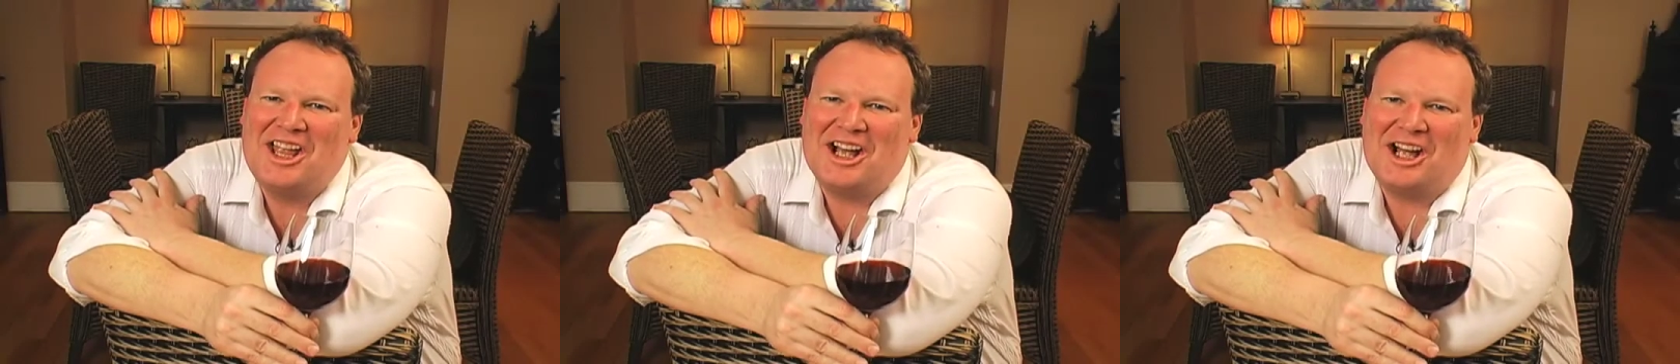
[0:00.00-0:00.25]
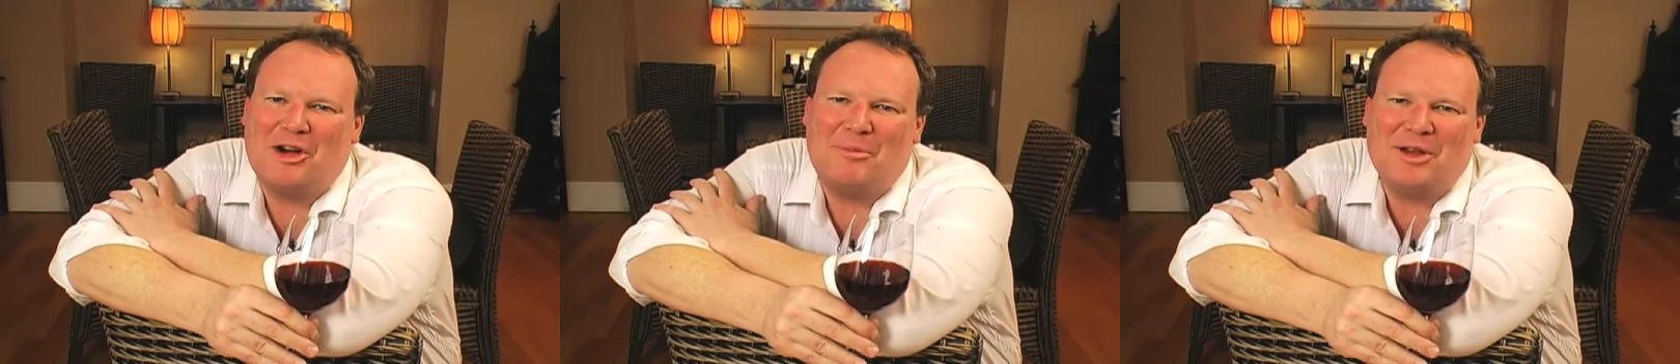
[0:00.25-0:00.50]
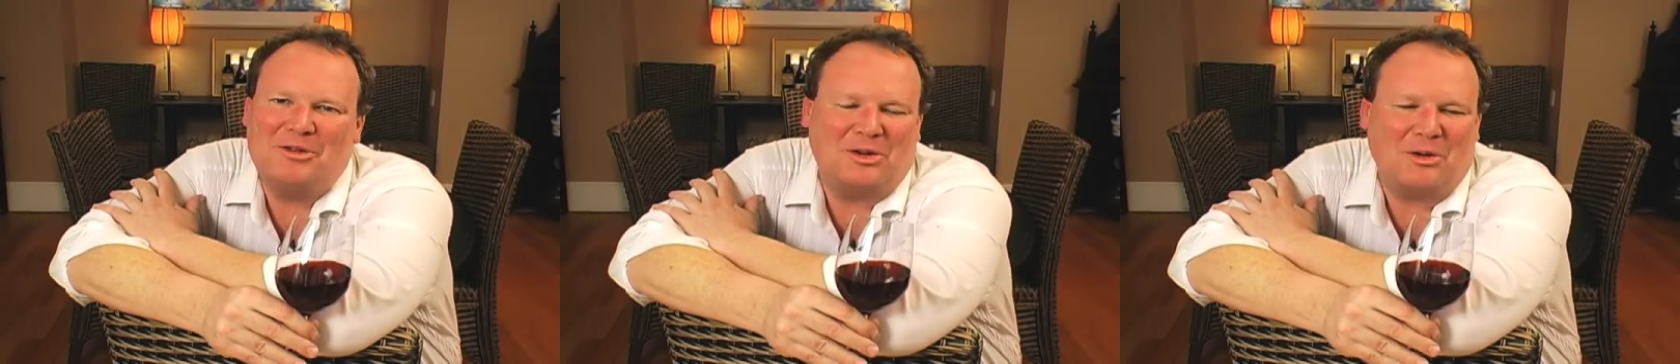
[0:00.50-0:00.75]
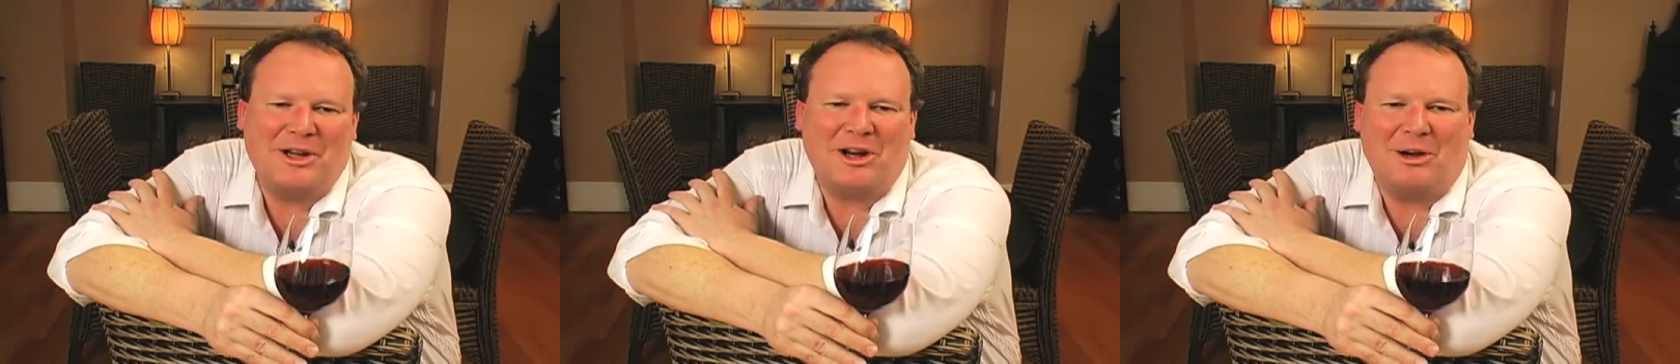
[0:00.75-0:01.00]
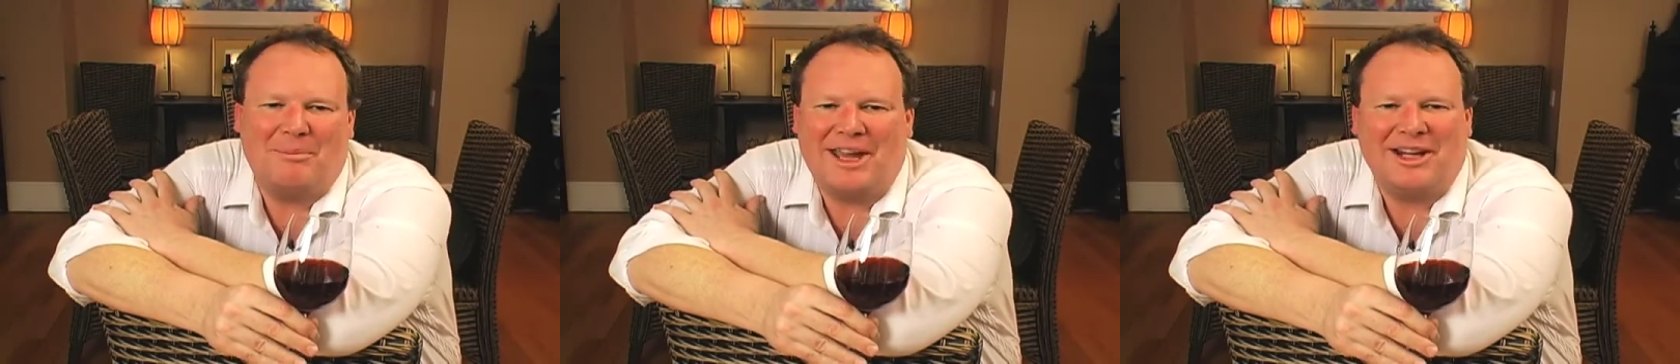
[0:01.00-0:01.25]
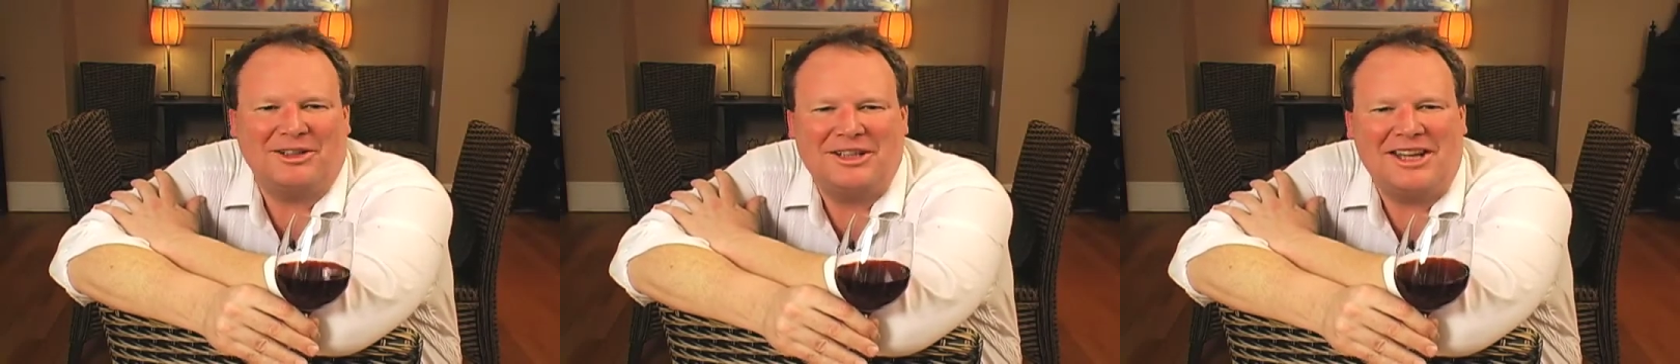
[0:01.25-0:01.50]
I hope you enjoyed our
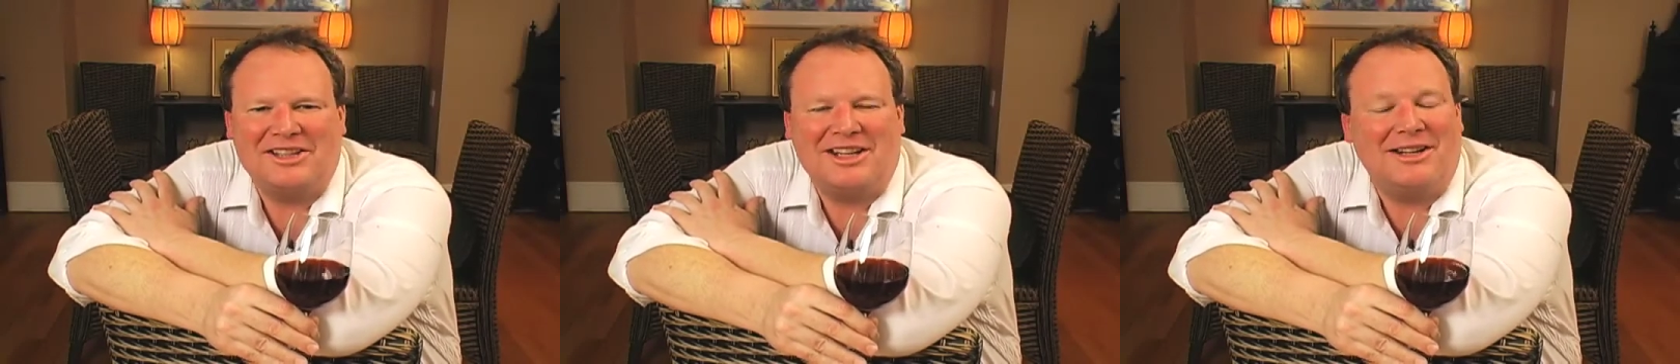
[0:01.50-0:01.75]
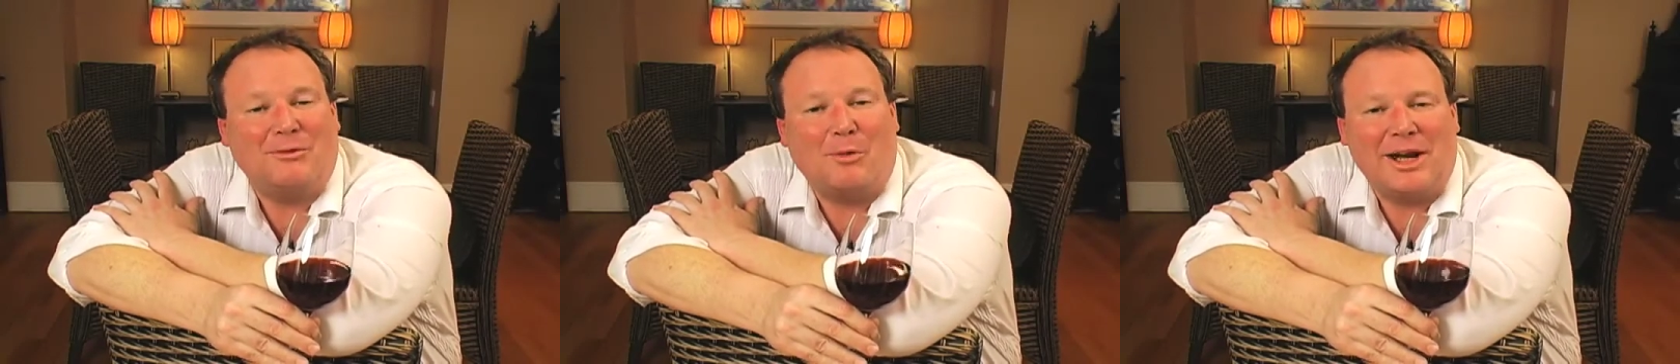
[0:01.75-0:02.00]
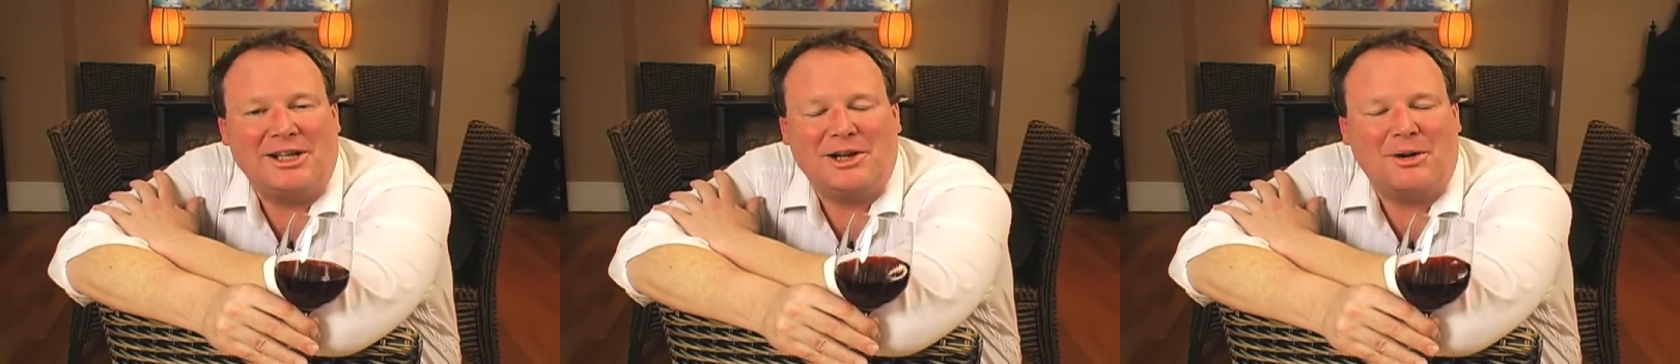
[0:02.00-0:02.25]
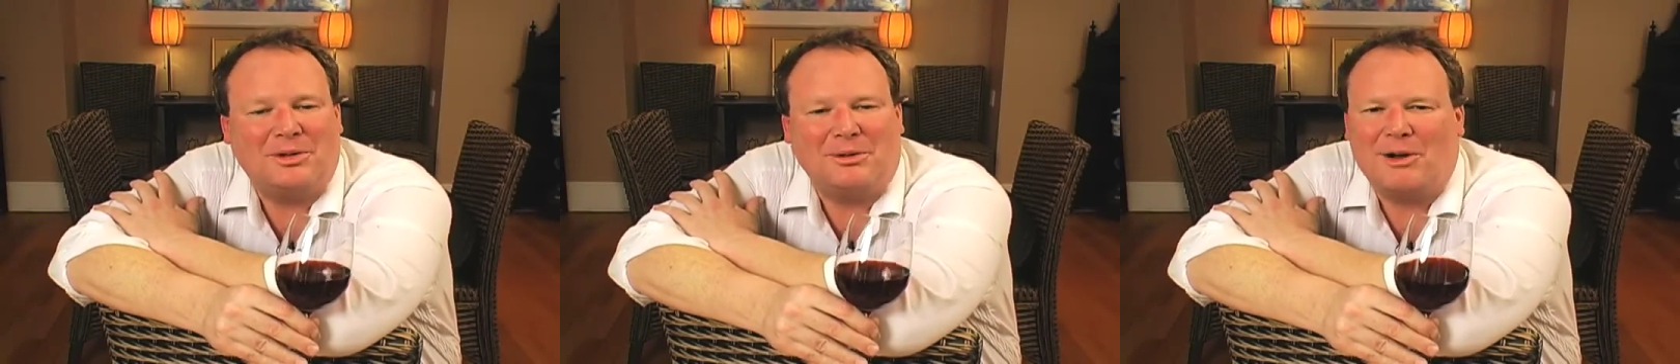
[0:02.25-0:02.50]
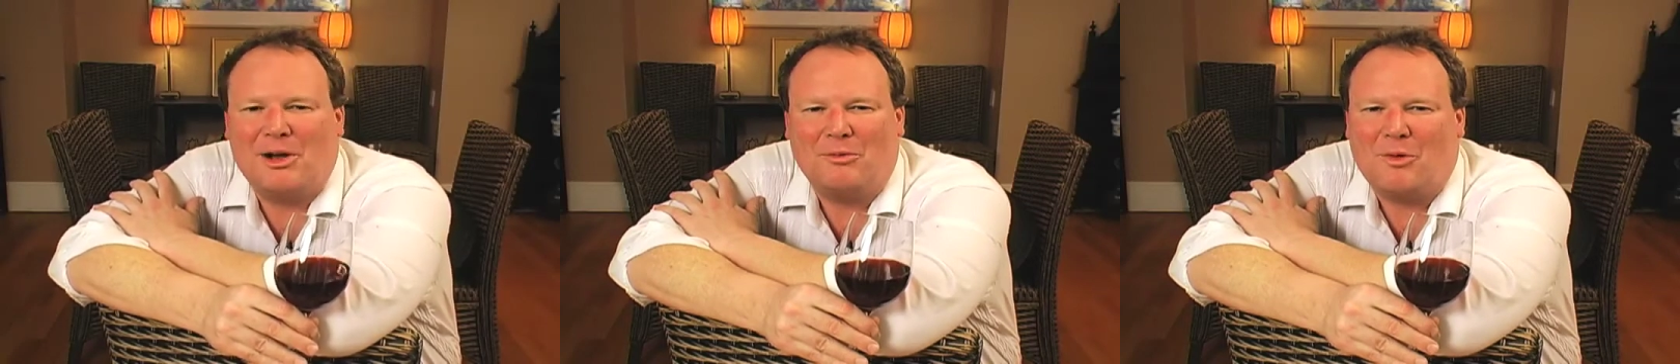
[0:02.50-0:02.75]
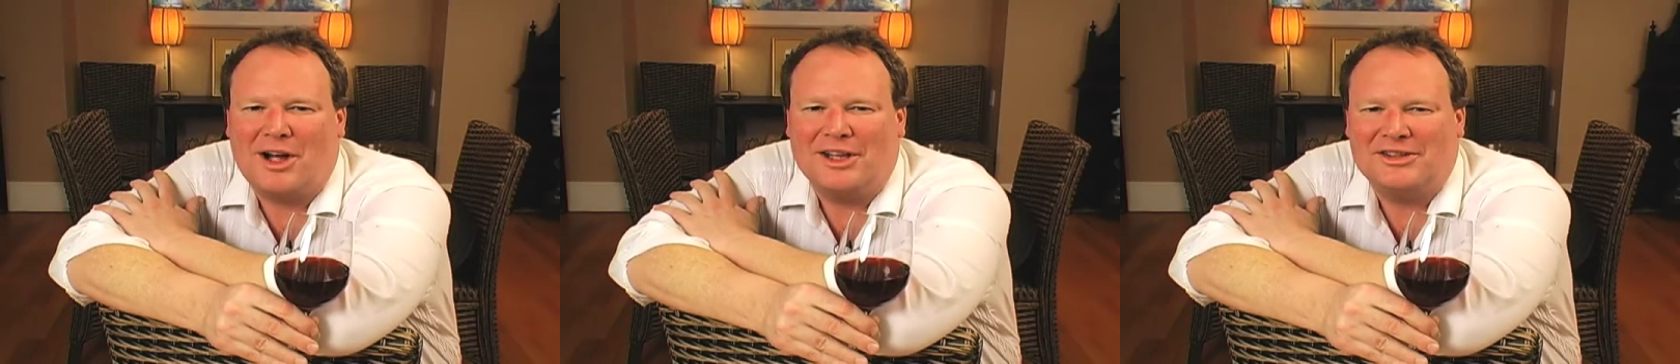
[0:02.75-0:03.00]
panel tasting of white Cotes du Rhone
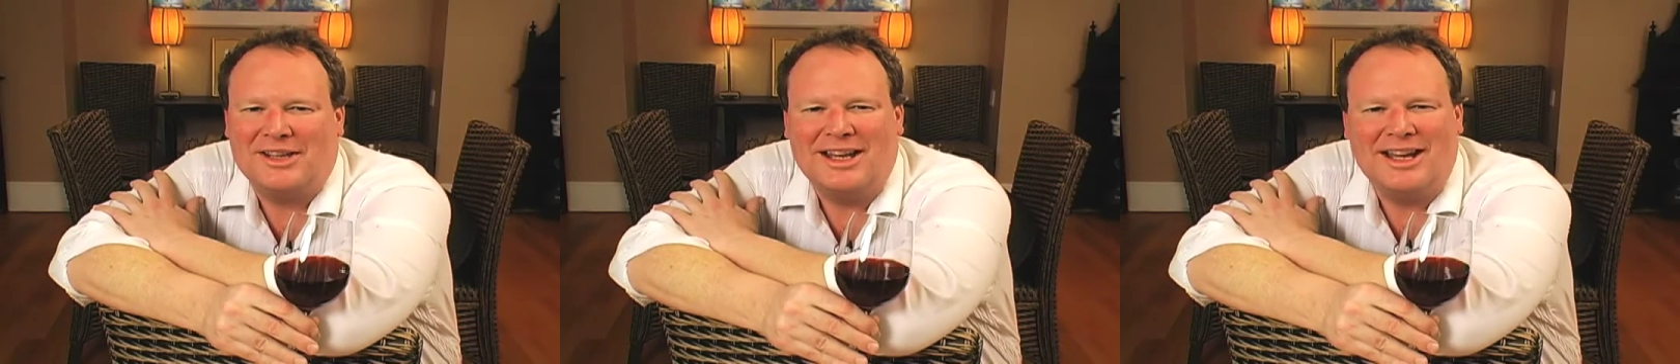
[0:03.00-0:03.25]
wines.